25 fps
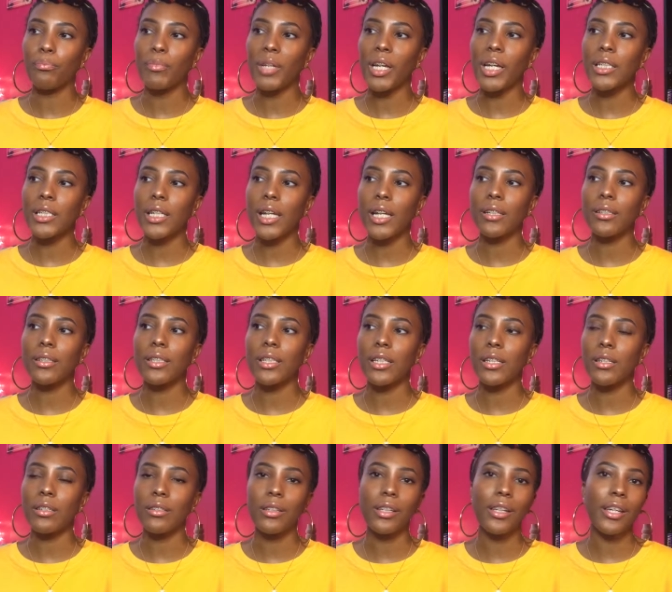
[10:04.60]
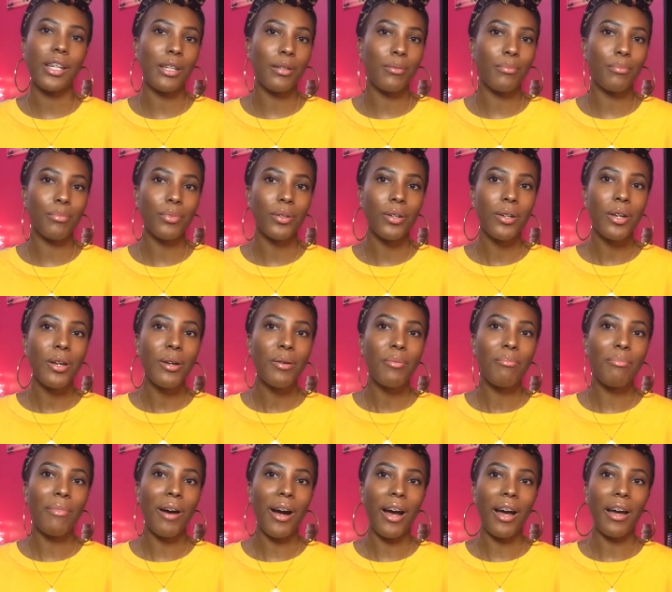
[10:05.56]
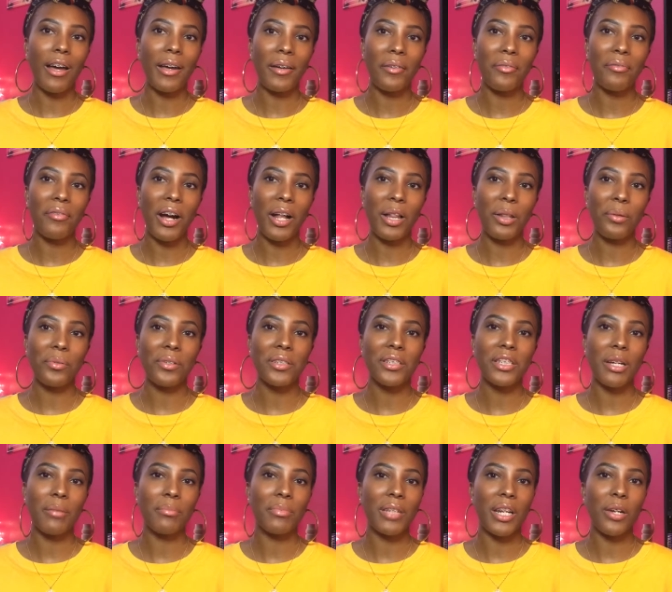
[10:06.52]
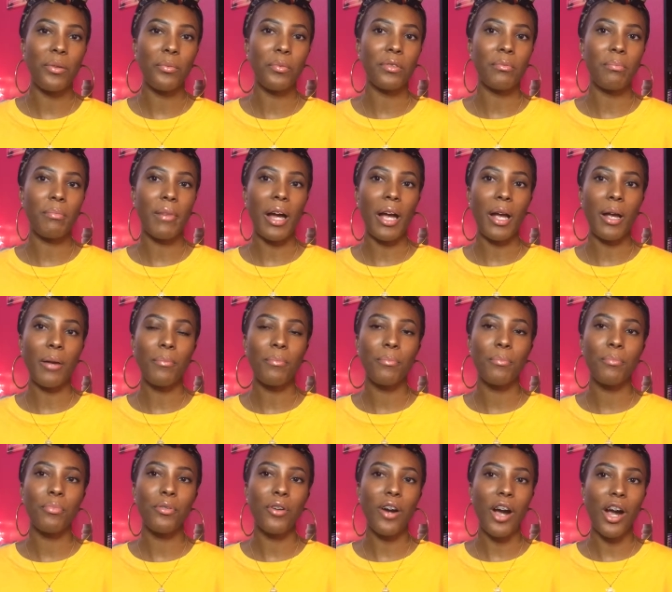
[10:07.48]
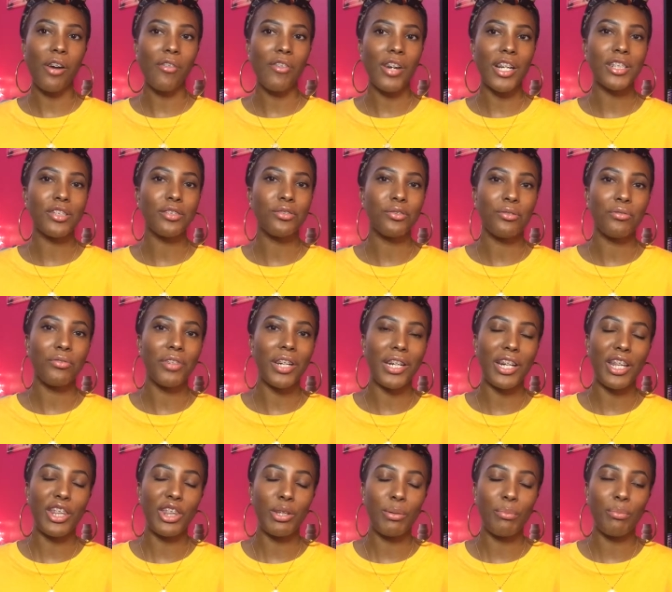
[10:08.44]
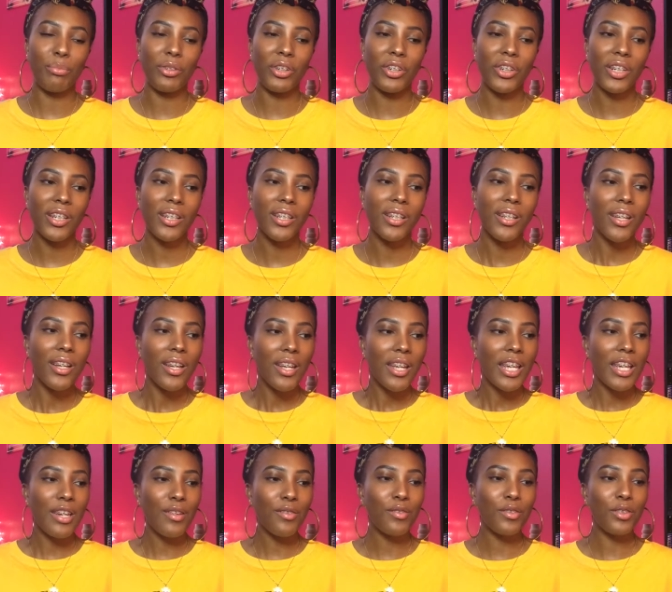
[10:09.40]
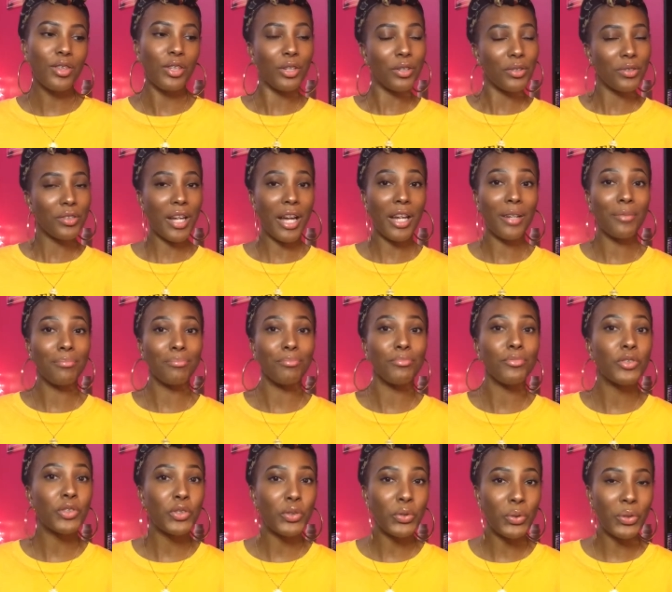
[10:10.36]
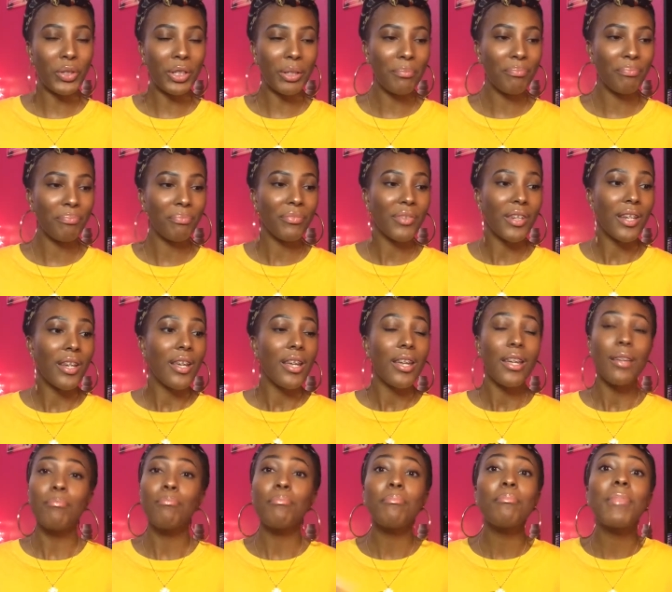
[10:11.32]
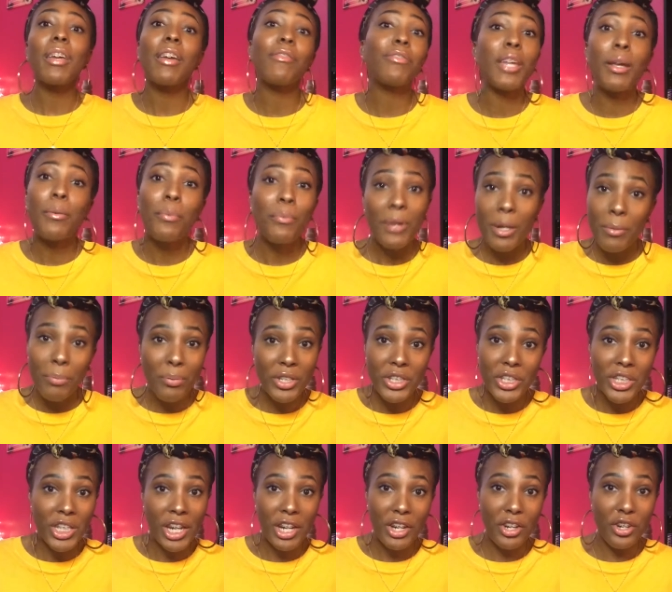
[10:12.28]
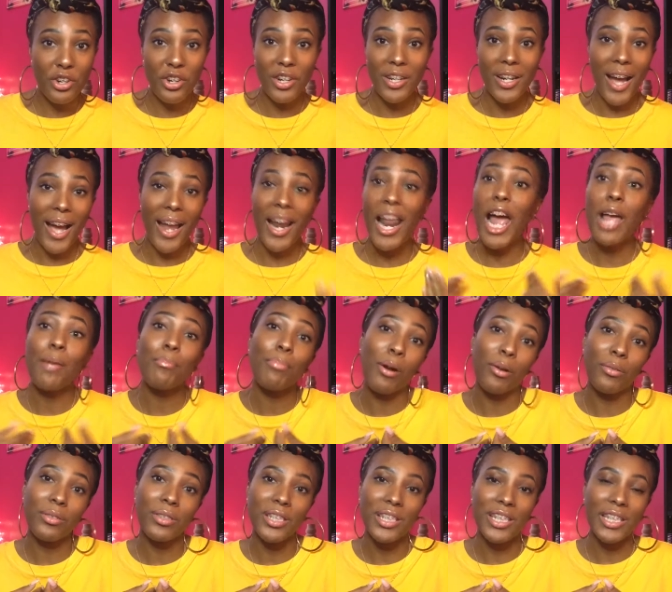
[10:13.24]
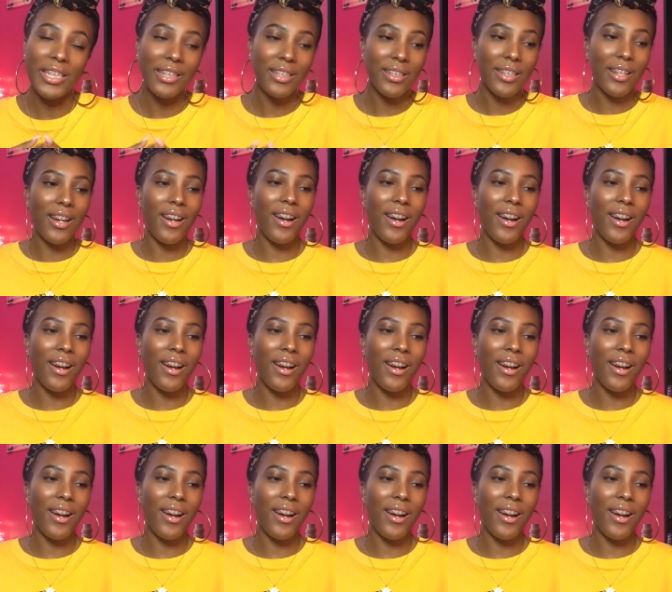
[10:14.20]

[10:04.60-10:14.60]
because I did keep my followers updated with my progress through reading the book, even though it's unsure if they appreciate it or not. I posted it.